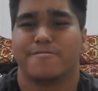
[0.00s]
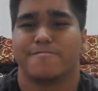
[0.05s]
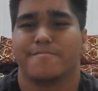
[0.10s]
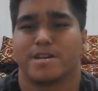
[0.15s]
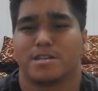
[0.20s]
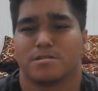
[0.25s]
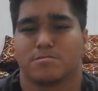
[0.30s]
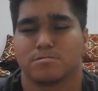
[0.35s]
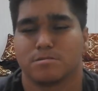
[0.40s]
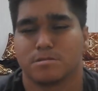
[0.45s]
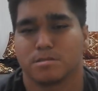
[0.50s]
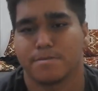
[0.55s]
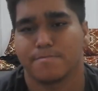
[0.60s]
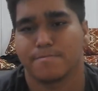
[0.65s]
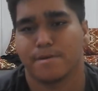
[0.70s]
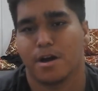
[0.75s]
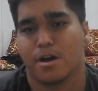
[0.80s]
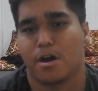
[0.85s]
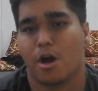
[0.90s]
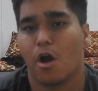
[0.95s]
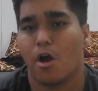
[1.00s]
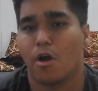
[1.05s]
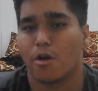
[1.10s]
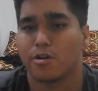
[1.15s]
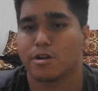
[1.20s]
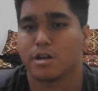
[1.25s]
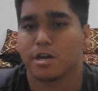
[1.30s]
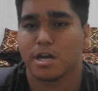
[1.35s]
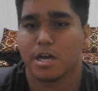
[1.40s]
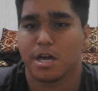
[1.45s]
and also my
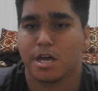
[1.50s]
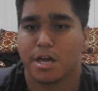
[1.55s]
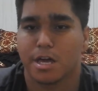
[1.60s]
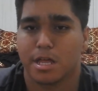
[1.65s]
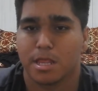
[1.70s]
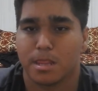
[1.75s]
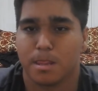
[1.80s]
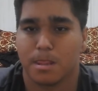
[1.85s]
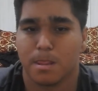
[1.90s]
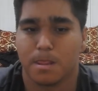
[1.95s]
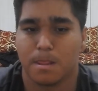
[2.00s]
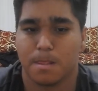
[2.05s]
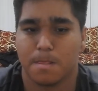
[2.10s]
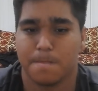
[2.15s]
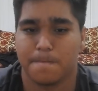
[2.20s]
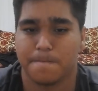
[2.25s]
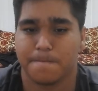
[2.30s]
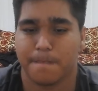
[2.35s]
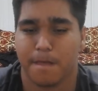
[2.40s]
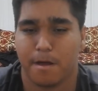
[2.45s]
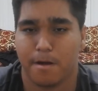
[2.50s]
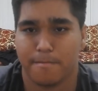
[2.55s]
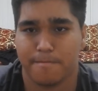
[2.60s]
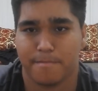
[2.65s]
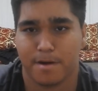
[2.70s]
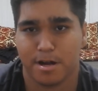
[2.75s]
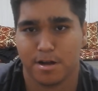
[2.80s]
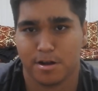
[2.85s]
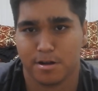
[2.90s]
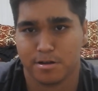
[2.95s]
own
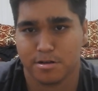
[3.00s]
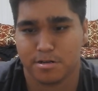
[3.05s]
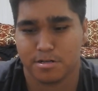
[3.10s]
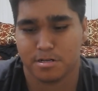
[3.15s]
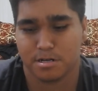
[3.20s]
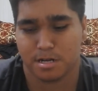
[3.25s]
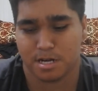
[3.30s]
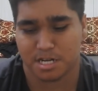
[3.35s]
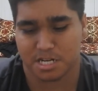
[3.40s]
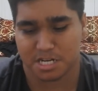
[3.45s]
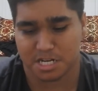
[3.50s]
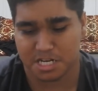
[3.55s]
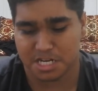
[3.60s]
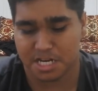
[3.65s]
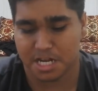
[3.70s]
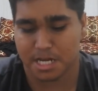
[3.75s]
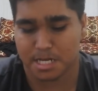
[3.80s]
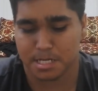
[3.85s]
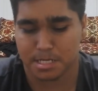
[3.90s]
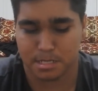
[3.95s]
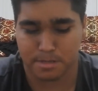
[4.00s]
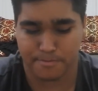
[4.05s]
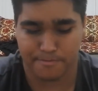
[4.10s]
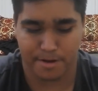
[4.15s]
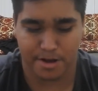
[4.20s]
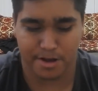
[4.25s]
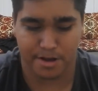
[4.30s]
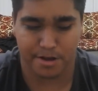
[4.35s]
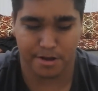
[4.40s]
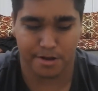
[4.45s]
my desk,
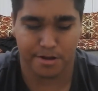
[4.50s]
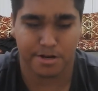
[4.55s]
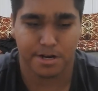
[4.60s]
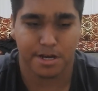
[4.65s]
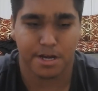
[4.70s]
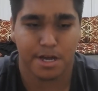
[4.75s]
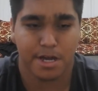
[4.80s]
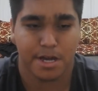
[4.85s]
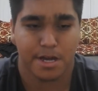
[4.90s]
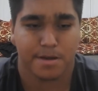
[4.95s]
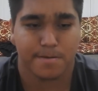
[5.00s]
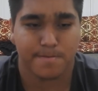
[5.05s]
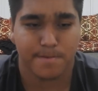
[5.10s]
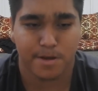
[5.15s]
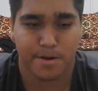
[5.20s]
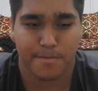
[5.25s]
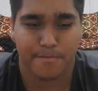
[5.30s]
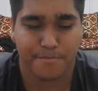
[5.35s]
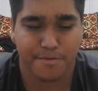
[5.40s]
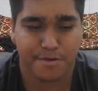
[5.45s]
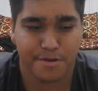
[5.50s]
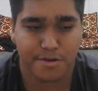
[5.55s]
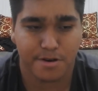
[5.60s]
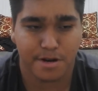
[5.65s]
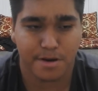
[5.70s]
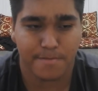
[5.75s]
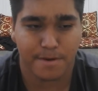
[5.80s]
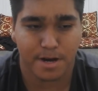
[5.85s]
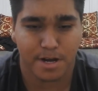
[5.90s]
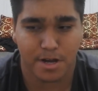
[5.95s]
my own
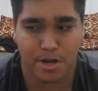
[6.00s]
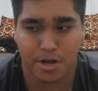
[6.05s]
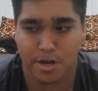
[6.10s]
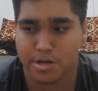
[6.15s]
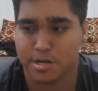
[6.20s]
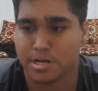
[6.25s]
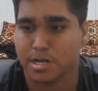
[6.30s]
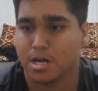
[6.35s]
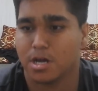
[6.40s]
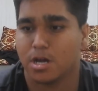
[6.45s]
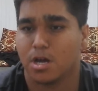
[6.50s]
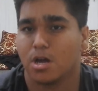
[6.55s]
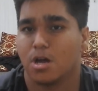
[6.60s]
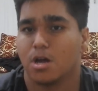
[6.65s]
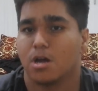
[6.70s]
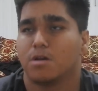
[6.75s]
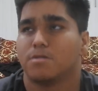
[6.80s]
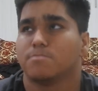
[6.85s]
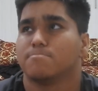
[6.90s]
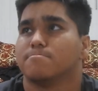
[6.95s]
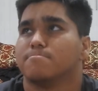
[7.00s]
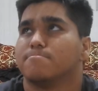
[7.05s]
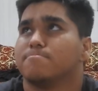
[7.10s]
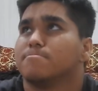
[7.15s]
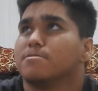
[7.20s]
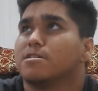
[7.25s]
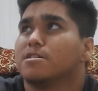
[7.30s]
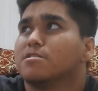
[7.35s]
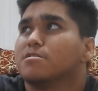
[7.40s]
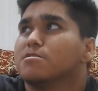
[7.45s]
computer, my own
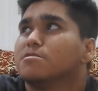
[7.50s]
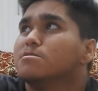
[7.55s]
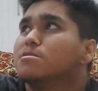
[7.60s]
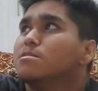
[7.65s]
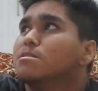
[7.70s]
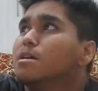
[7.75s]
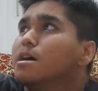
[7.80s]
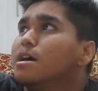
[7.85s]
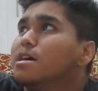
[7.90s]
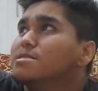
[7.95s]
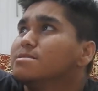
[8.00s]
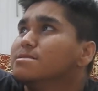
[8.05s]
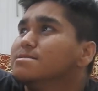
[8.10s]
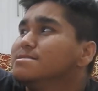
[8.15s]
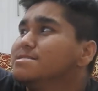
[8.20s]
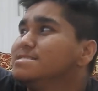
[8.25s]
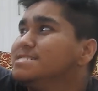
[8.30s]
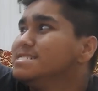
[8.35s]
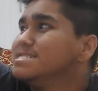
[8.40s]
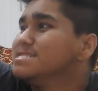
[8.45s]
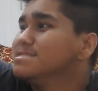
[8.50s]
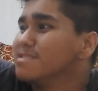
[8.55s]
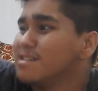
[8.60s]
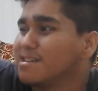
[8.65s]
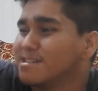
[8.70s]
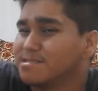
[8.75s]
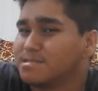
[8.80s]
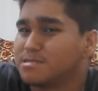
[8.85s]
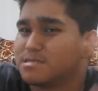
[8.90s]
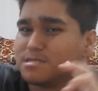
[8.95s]
LED
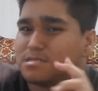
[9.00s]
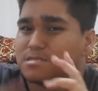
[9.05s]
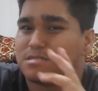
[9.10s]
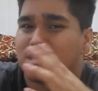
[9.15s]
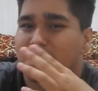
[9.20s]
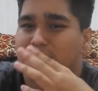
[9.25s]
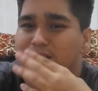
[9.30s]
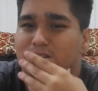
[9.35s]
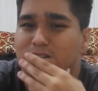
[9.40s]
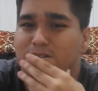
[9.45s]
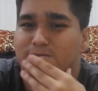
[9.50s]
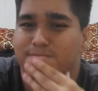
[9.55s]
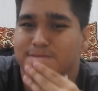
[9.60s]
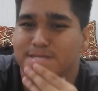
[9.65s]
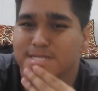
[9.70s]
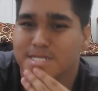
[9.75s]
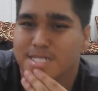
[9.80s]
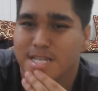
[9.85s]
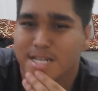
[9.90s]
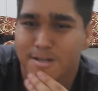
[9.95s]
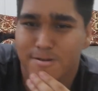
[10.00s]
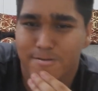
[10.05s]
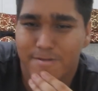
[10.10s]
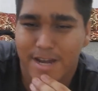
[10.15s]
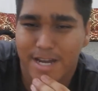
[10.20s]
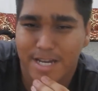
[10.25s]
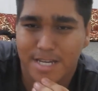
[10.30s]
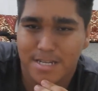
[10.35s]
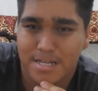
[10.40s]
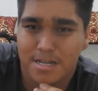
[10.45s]
lights that are gonna be set
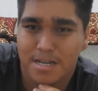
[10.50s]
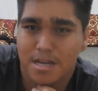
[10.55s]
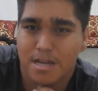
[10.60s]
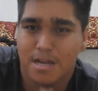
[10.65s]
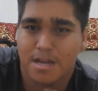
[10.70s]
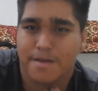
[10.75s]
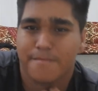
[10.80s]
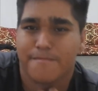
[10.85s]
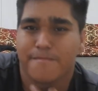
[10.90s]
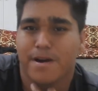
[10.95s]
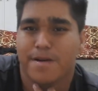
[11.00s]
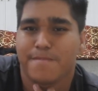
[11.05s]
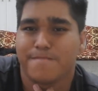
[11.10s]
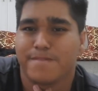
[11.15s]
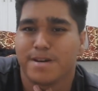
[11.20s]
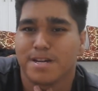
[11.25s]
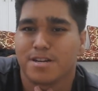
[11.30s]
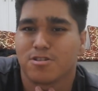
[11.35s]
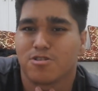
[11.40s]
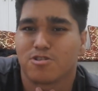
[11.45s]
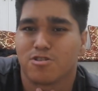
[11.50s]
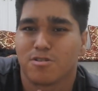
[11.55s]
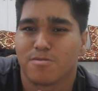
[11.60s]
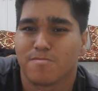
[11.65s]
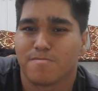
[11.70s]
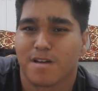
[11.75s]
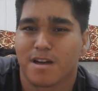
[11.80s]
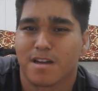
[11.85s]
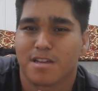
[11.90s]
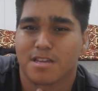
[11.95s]
around my
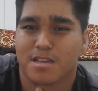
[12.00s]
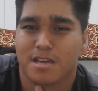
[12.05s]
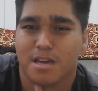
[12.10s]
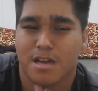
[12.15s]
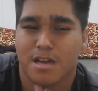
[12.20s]
bedroom. Like,